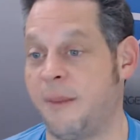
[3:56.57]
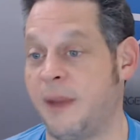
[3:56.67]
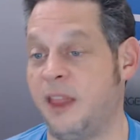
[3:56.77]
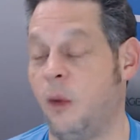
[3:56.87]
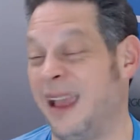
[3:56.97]
And
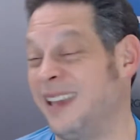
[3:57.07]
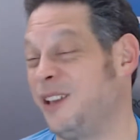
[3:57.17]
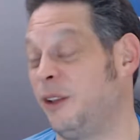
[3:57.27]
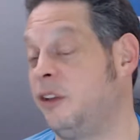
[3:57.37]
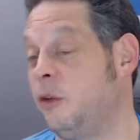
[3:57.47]
by the way, I
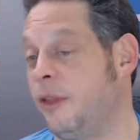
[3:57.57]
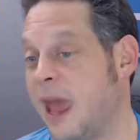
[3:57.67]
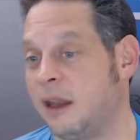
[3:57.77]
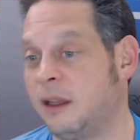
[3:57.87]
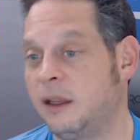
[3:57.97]
still do
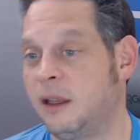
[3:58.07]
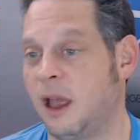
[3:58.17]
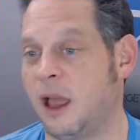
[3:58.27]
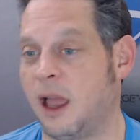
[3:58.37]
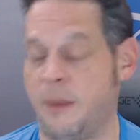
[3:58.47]
that.
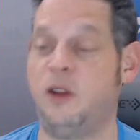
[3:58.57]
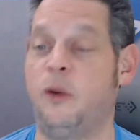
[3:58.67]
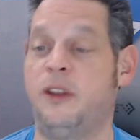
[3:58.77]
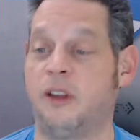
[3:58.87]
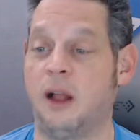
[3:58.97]
And I've been doing
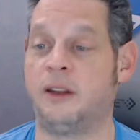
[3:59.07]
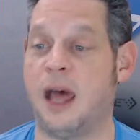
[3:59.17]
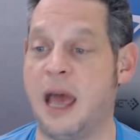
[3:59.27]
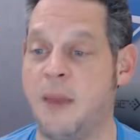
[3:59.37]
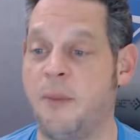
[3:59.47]
this a long
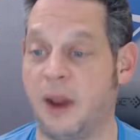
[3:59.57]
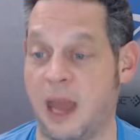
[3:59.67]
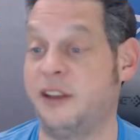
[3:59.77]
time, but I